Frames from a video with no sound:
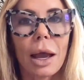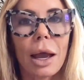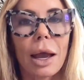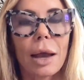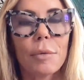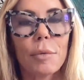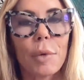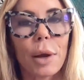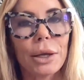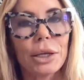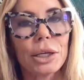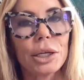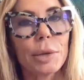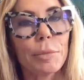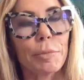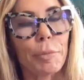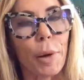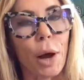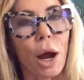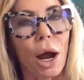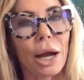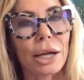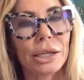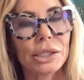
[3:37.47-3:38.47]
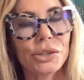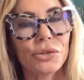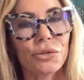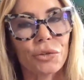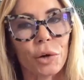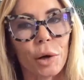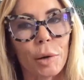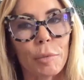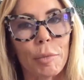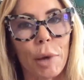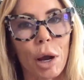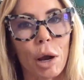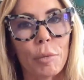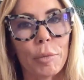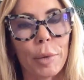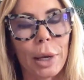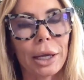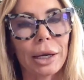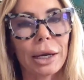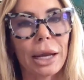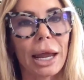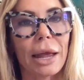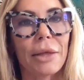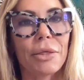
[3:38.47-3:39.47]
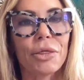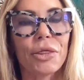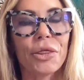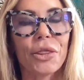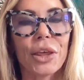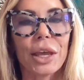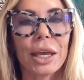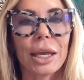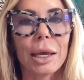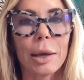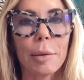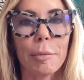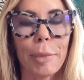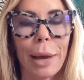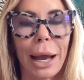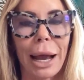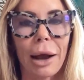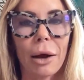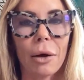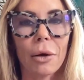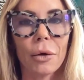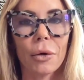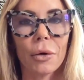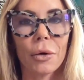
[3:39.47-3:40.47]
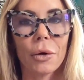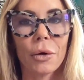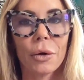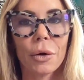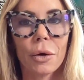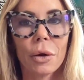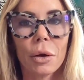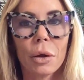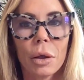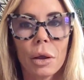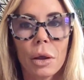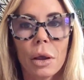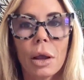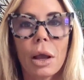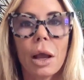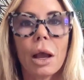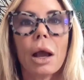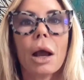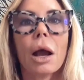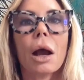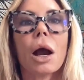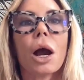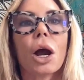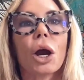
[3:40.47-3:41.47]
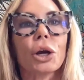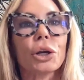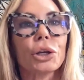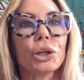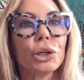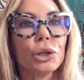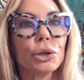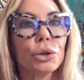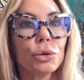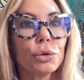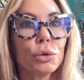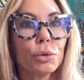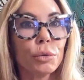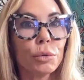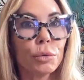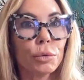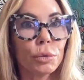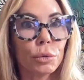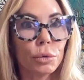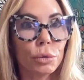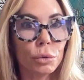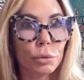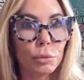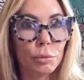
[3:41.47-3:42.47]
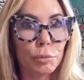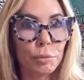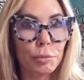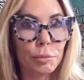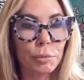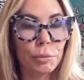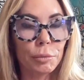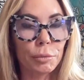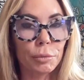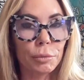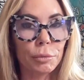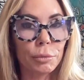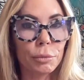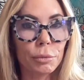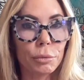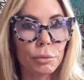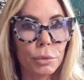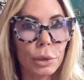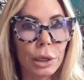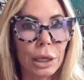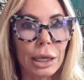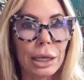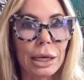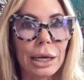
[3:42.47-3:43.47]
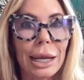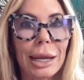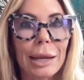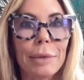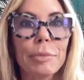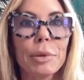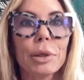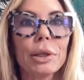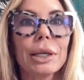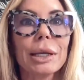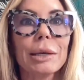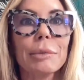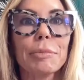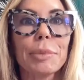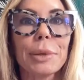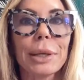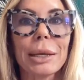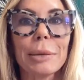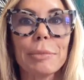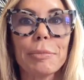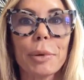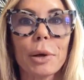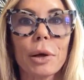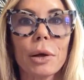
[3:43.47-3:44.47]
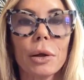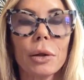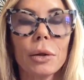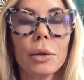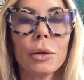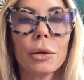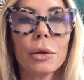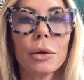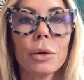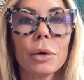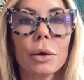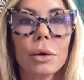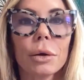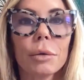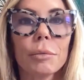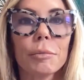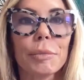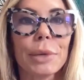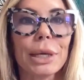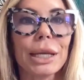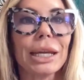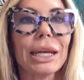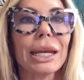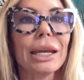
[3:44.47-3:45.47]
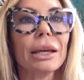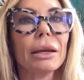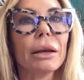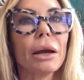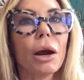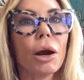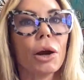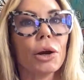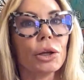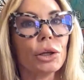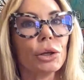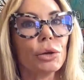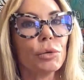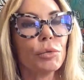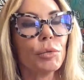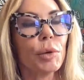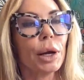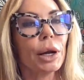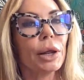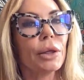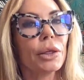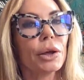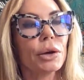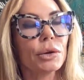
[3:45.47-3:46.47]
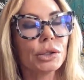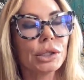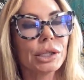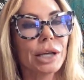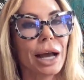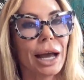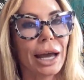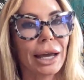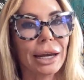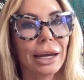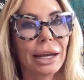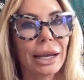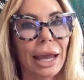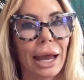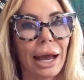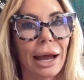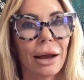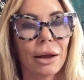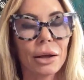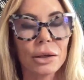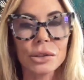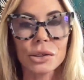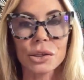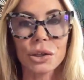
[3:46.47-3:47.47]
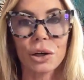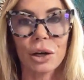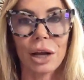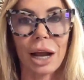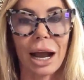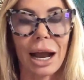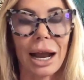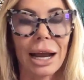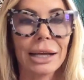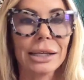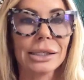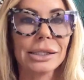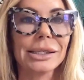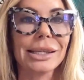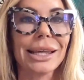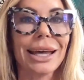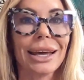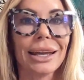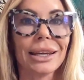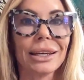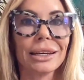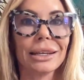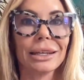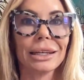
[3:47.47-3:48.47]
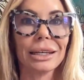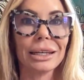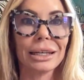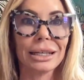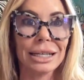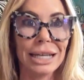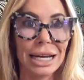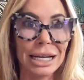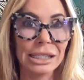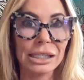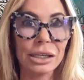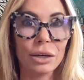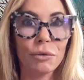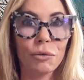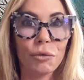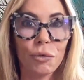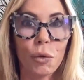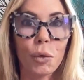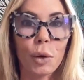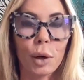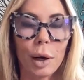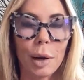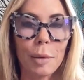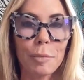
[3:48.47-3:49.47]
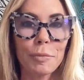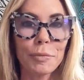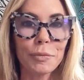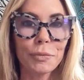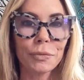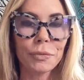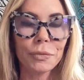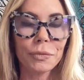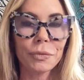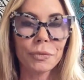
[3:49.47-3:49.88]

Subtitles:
I want you to pause for a moment and think about, are you enabling people? Meaning, are you one of those kind of gals or guys that does it for them?